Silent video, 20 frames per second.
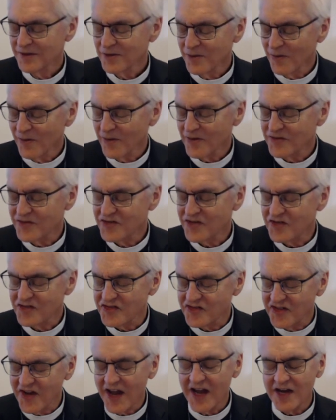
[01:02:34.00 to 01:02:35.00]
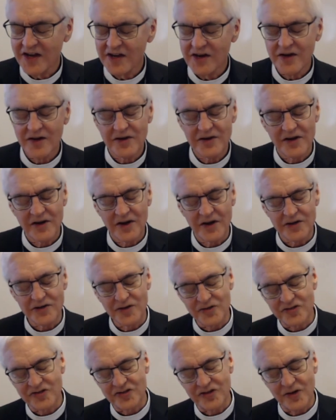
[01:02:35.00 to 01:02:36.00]
Lord, sustain uh,
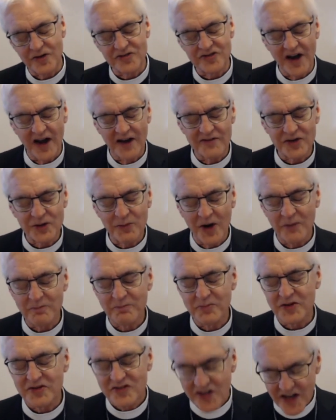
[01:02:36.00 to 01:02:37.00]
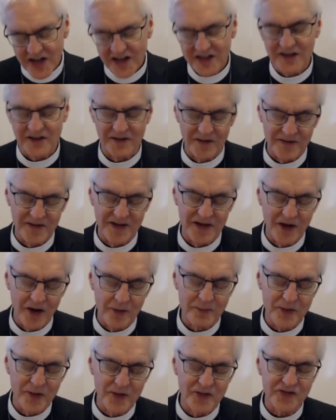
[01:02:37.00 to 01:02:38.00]
your church everywhere, particularly
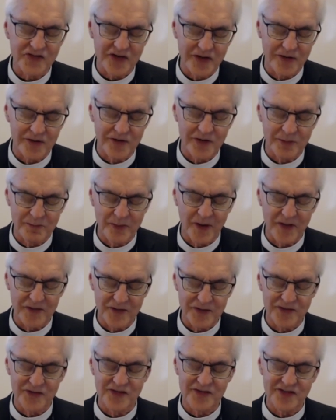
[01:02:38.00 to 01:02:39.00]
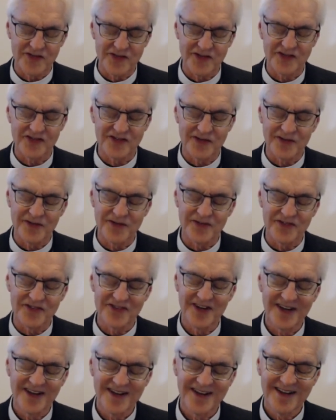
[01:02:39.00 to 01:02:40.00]
our persecuted brothers and
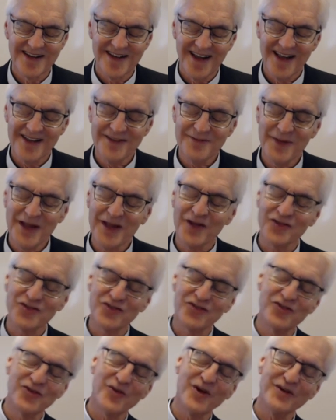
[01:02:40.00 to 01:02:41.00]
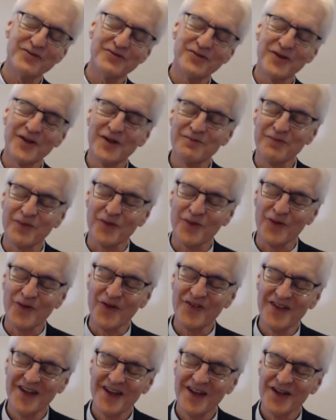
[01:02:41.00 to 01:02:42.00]
sisters, and make us joyful and
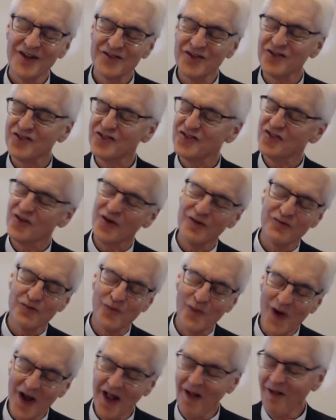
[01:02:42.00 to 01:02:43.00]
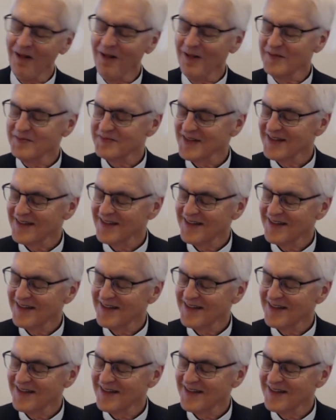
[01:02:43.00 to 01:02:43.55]
bold to serve well